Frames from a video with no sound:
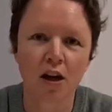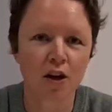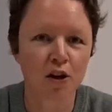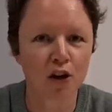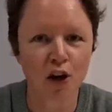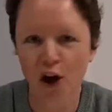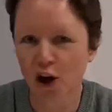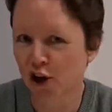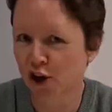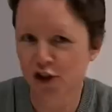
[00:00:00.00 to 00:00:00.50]

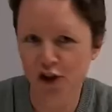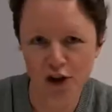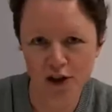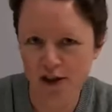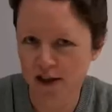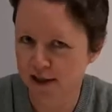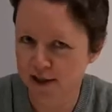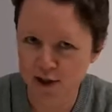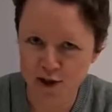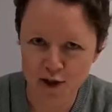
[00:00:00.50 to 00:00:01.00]
No, you don't
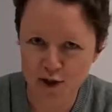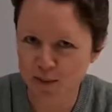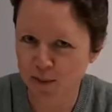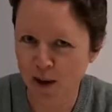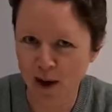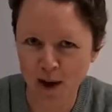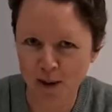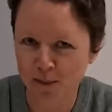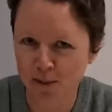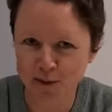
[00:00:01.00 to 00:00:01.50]
need to use
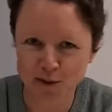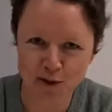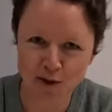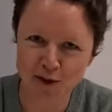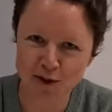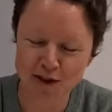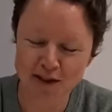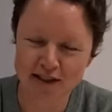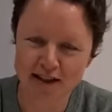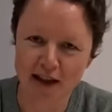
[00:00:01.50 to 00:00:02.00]
pineapple
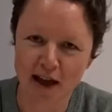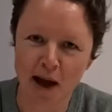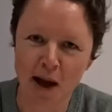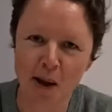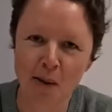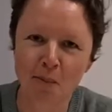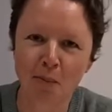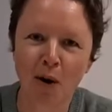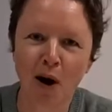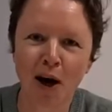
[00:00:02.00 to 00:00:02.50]
juice.
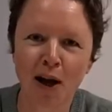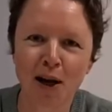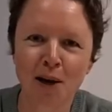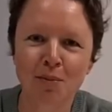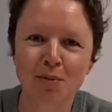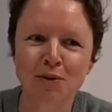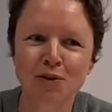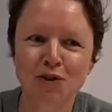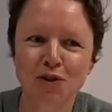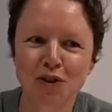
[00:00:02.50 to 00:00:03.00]

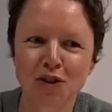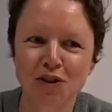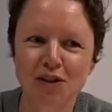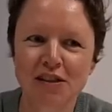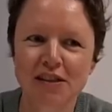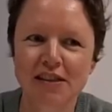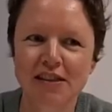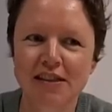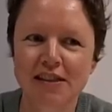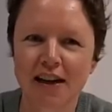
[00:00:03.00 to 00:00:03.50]
Pineapple
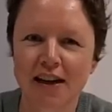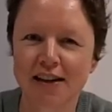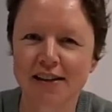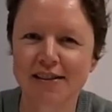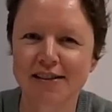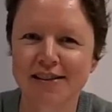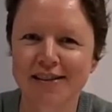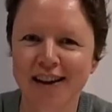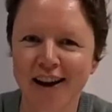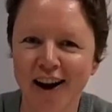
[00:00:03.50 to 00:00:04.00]
juice does
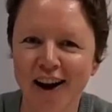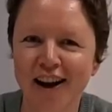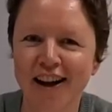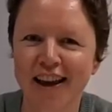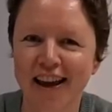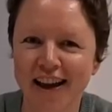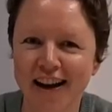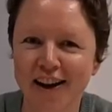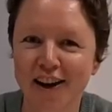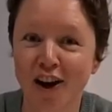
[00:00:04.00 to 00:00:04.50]
kind of
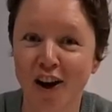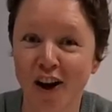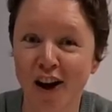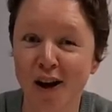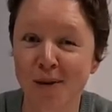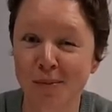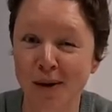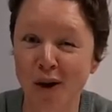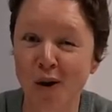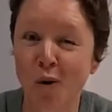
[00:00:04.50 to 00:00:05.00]
get it going
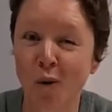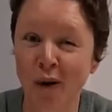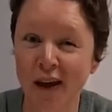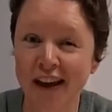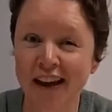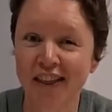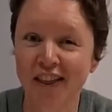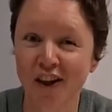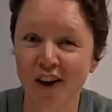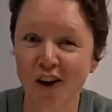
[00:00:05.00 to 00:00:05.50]
a bit
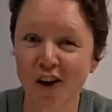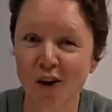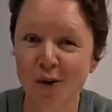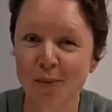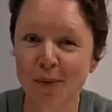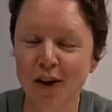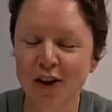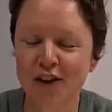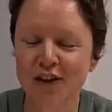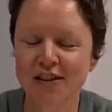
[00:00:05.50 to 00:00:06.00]
quicker though,
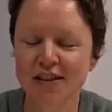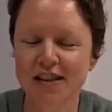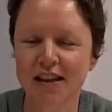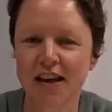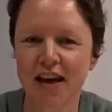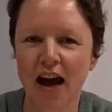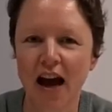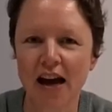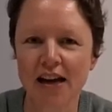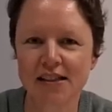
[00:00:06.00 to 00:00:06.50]
because
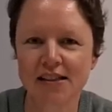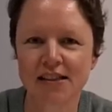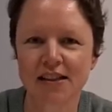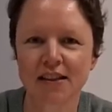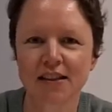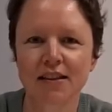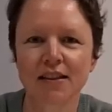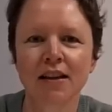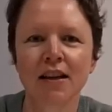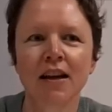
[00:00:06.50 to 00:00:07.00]
the
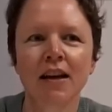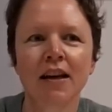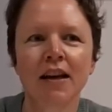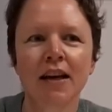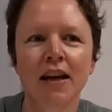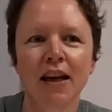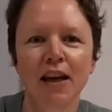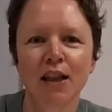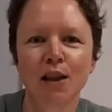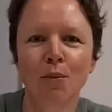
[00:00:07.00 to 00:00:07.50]
acid
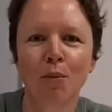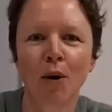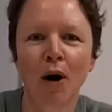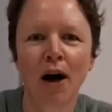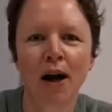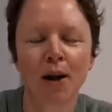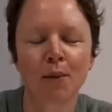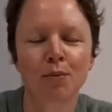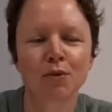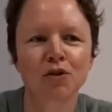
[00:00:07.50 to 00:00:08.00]
in the
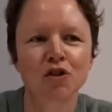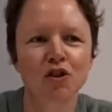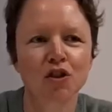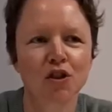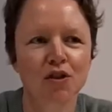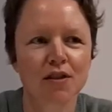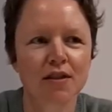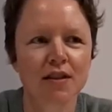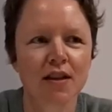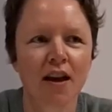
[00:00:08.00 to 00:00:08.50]
pineapple
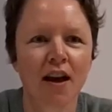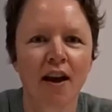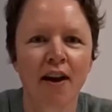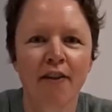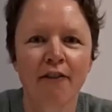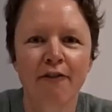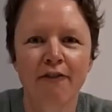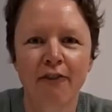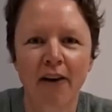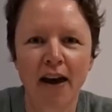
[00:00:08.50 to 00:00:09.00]
juice
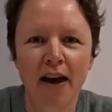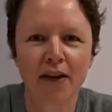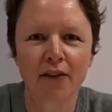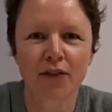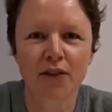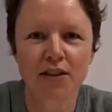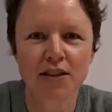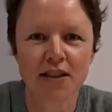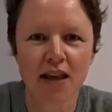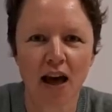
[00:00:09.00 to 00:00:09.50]

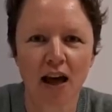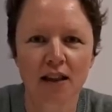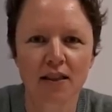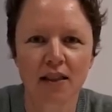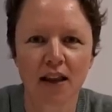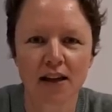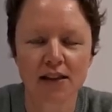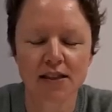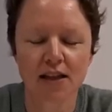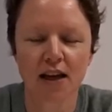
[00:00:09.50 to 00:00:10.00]
favors that
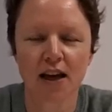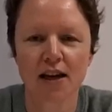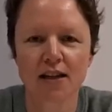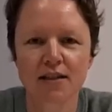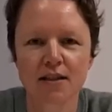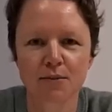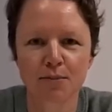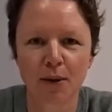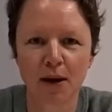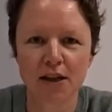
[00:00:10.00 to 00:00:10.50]
lactic
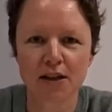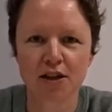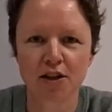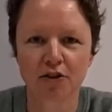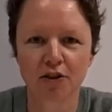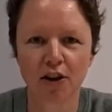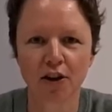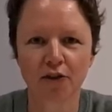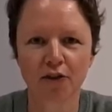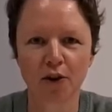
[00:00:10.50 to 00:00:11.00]
acid
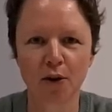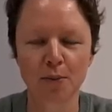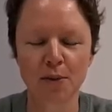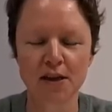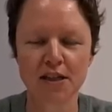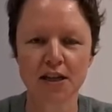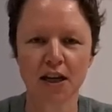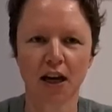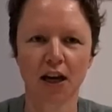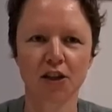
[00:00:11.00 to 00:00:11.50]
bacteria
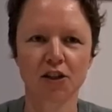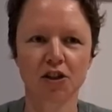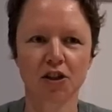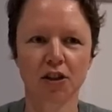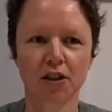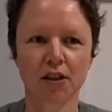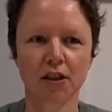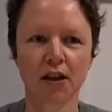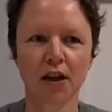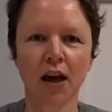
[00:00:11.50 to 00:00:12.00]

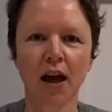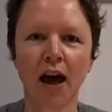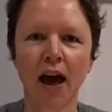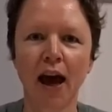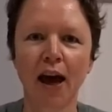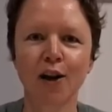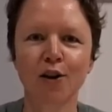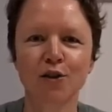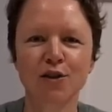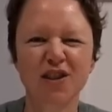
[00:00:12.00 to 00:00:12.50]
fermentation,
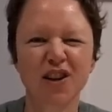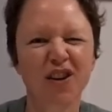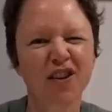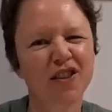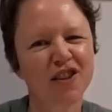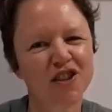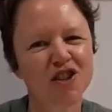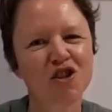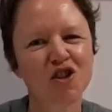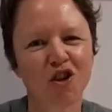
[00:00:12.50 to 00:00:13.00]
and also
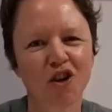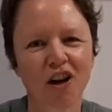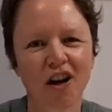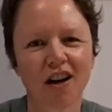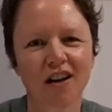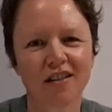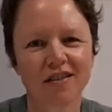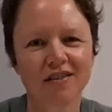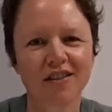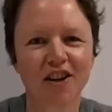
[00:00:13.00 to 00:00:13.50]
the
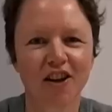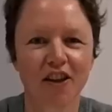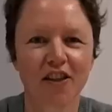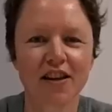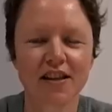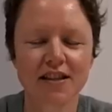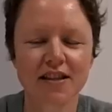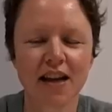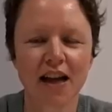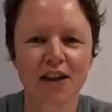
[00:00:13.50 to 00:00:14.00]
sugar, you know,
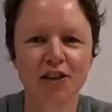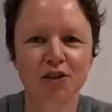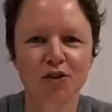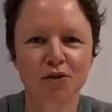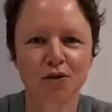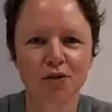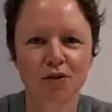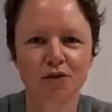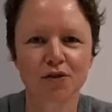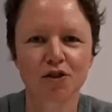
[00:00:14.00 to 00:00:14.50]
there's
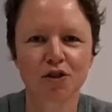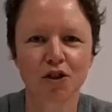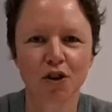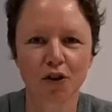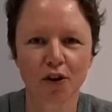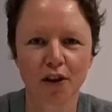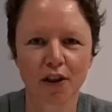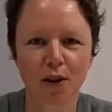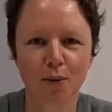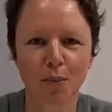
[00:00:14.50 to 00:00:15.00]
natural
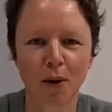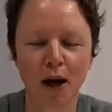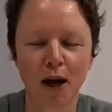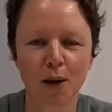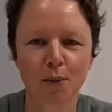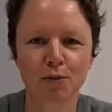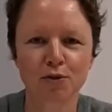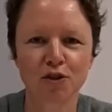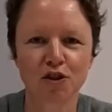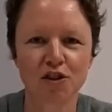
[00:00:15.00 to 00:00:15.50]
sugar in the
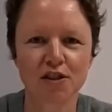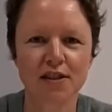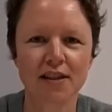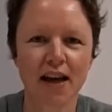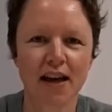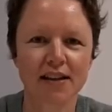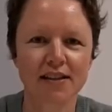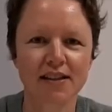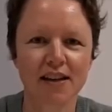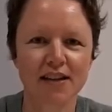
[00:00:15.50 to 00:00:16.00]
pineapple juice
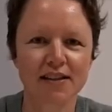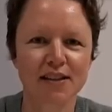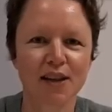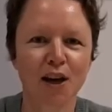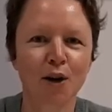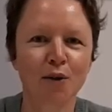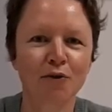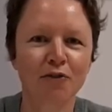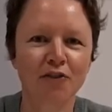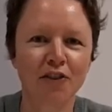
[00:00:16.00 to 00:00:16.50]
that does
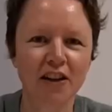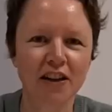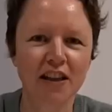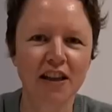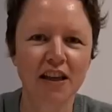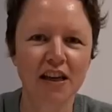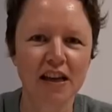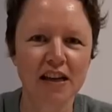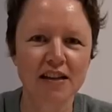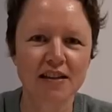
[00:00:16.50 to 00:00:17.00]
help feed the
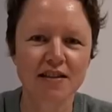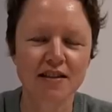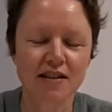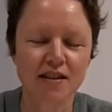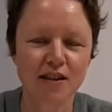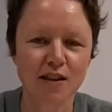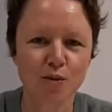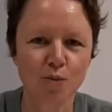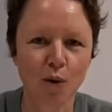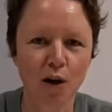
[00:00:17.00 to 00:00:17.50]
yeasts
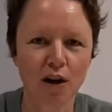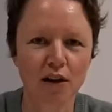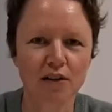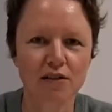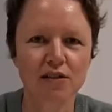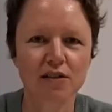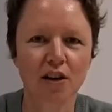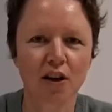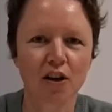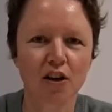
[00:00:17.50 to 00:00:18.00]
as well.
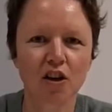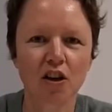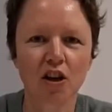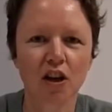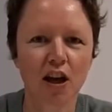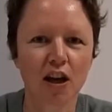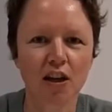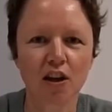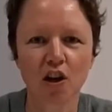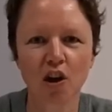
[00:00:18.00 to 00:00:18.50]
So you
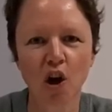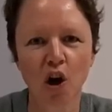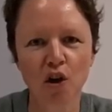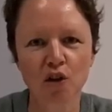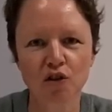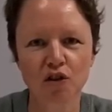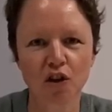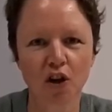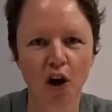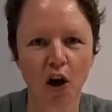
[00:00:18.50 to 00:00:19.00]
get your
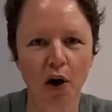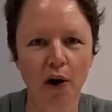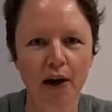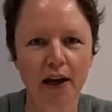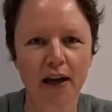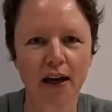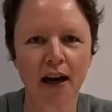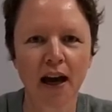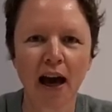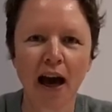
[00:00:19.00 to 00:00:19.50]
culture
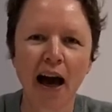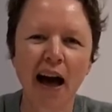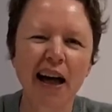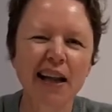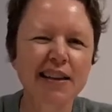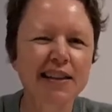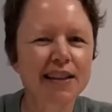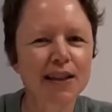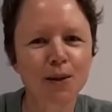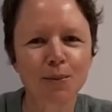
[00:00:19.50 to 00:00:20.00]
going a
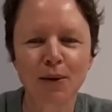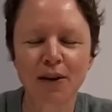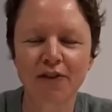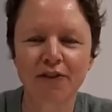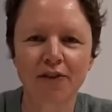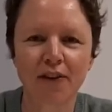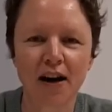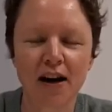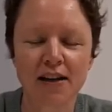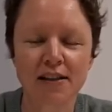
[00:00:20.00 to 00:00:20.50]
little bit
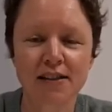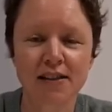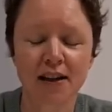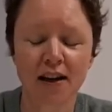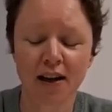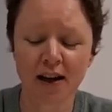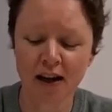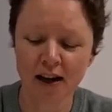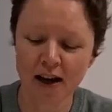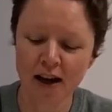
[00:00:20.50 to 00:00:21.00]

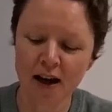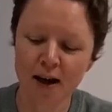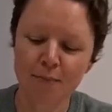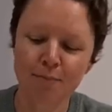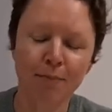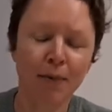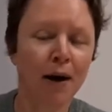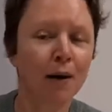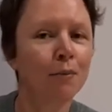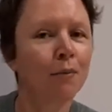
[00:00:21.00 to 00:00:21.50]
faster.
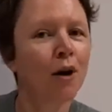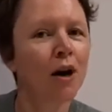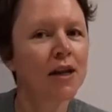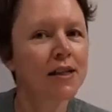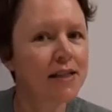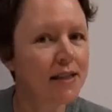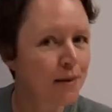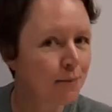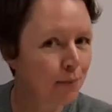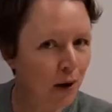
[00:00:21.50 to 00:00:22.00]
But my
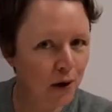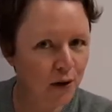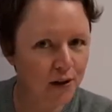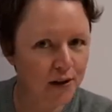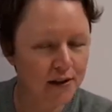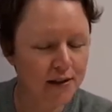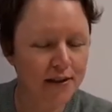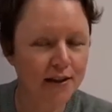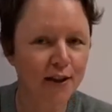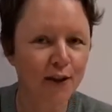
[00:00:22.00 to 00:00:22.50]
dear
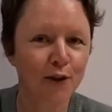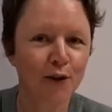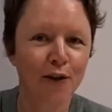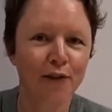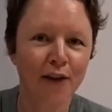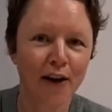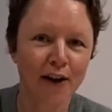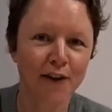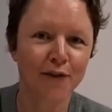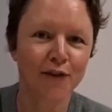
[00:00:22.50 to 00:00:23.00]
Boris, who
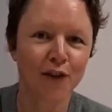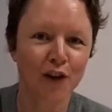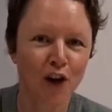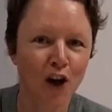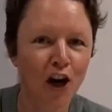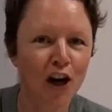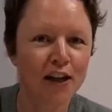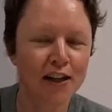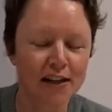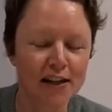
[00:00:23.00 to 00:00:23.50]
I've had for
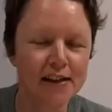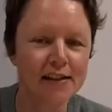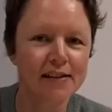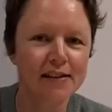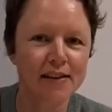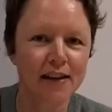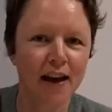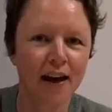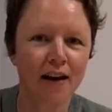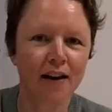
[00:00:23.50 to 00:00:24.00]
9 years
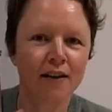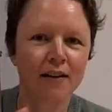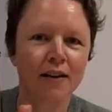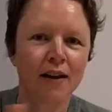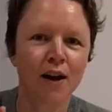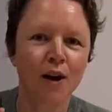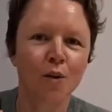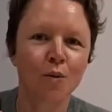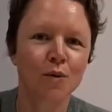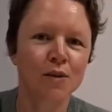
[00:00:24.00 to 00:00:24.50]
now,
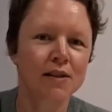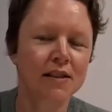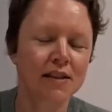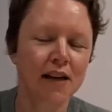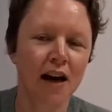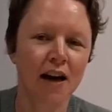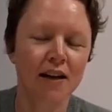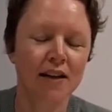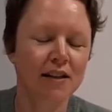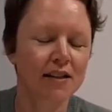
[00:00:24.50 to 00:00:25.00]
was
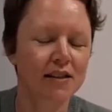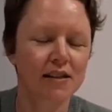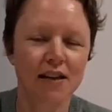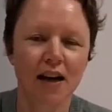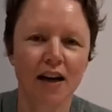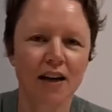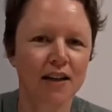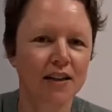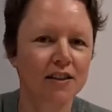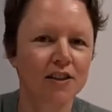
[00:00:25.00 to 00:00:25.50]

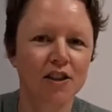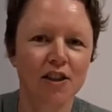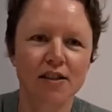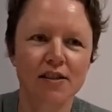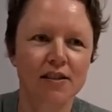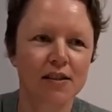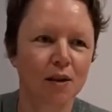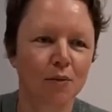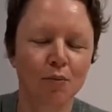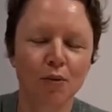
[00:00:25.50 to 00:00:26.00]
started
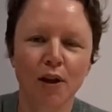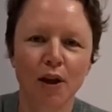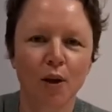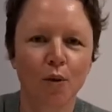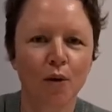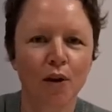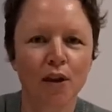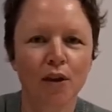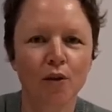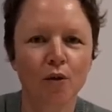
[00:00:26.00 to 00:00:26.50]
just simply
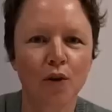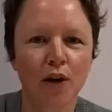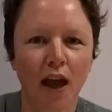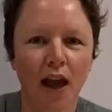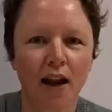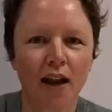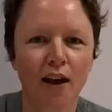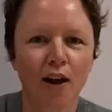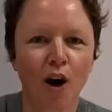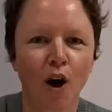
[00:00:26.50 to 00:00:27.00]
with
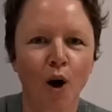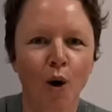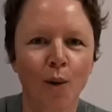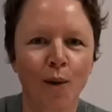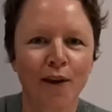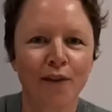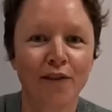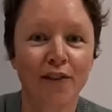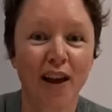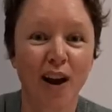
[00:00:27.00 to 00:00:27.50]
organic whole
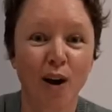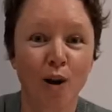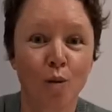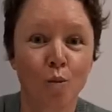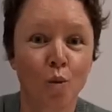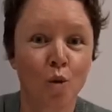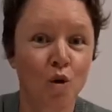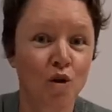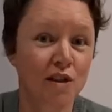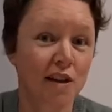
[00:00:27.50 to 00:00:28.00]
wheat flour and
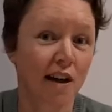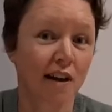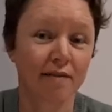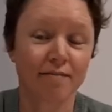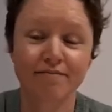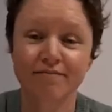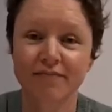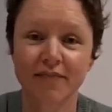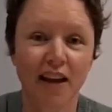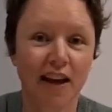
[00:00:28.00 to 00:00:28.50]
water.
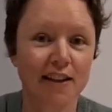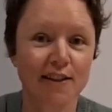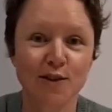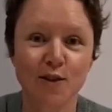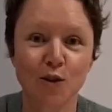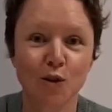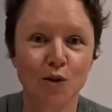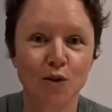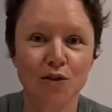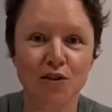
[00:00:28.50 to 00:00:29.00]
That's
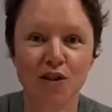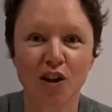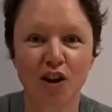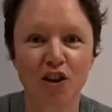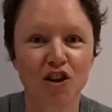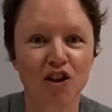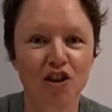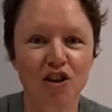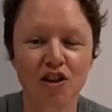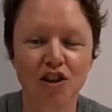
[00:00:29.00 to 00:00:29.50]
all. So
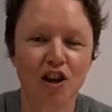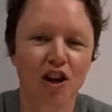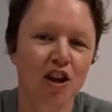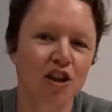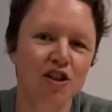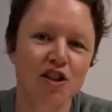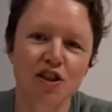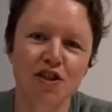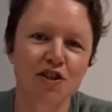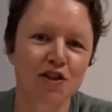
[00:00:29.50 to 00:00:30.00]
you
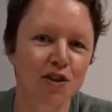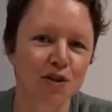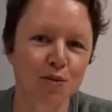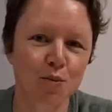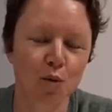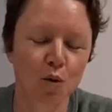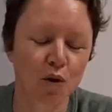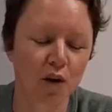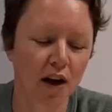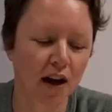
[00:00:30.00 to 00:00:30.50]
can just use
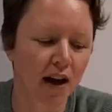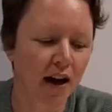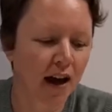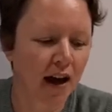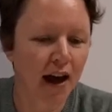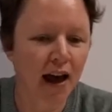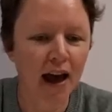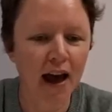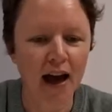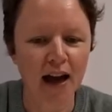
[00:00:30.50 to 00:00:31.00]
water.
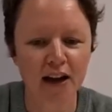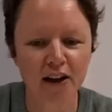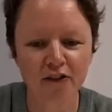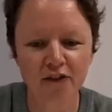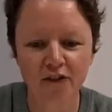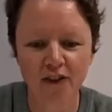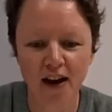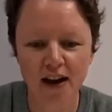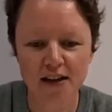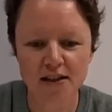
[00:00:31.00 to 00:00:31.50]
And in
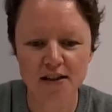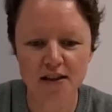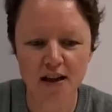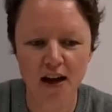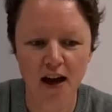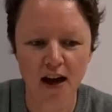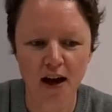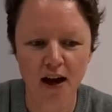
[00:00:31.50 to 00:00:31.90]
fact,